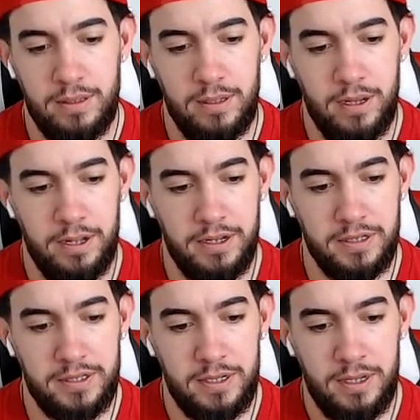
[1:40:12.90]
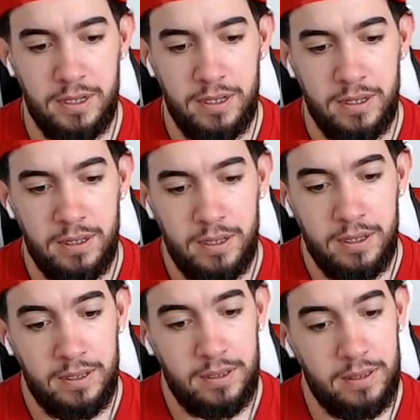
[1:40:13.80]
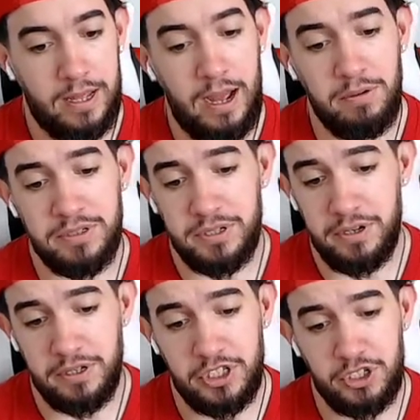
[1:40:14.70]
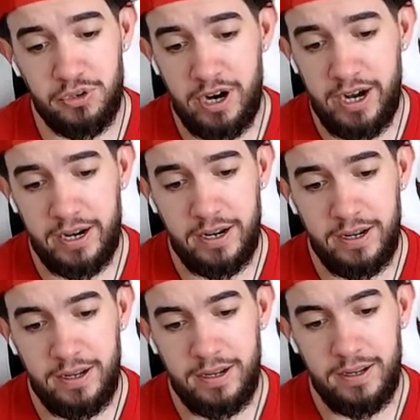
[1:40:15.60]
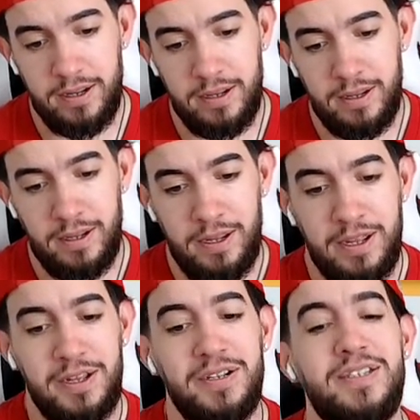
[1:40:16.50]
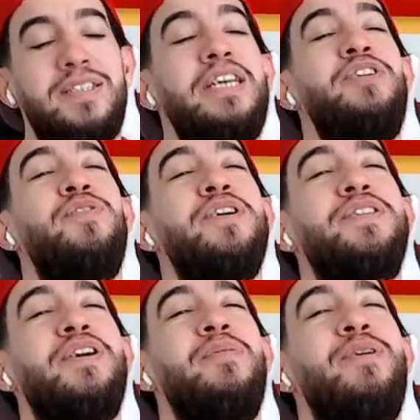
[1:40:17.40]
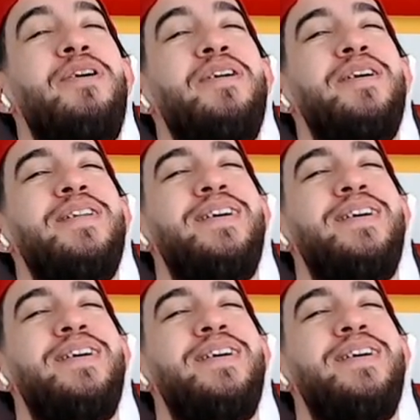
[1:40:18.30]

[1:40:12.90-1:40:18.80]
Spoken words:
It is. That was a good strike. Defense, come on.